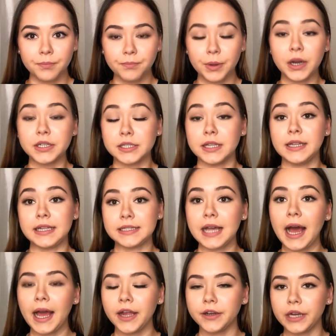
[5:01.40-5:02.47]
person that's
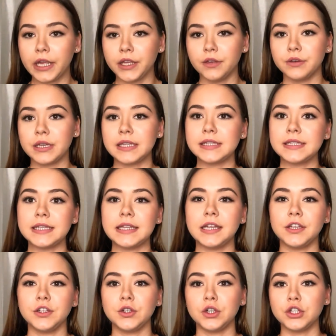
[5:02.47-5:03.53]
hiring, you can see
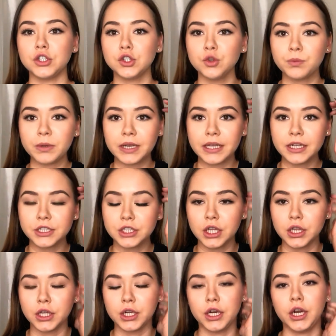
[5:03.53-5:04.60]
that you're super eager
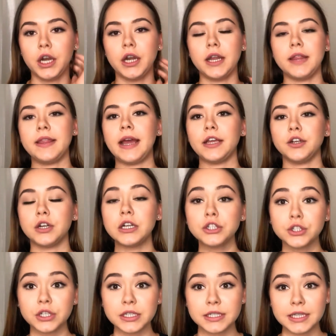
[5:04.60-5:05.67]
learn and that you're
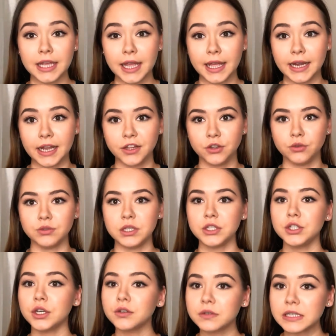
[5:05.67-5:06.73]
interested and you
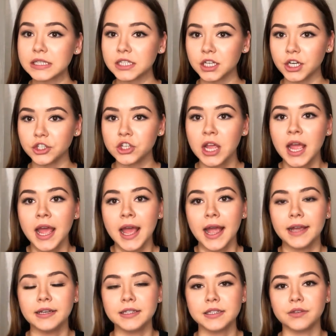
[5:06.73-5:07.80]
did your research,
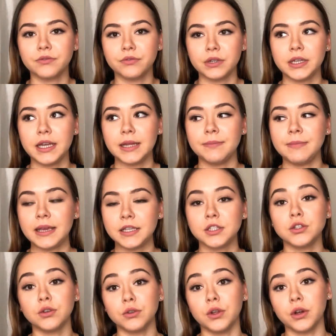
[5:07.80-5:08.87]
and it
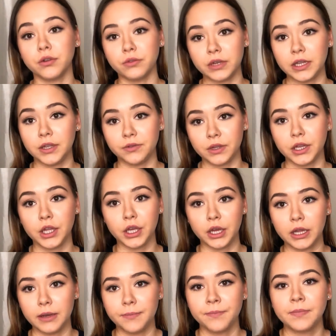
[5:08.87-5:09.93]
makes you look really, really
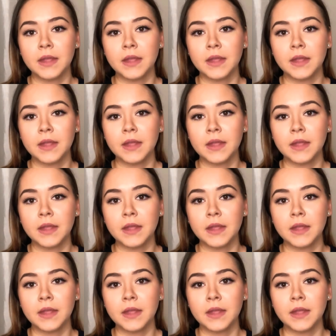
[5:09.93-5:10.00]
good.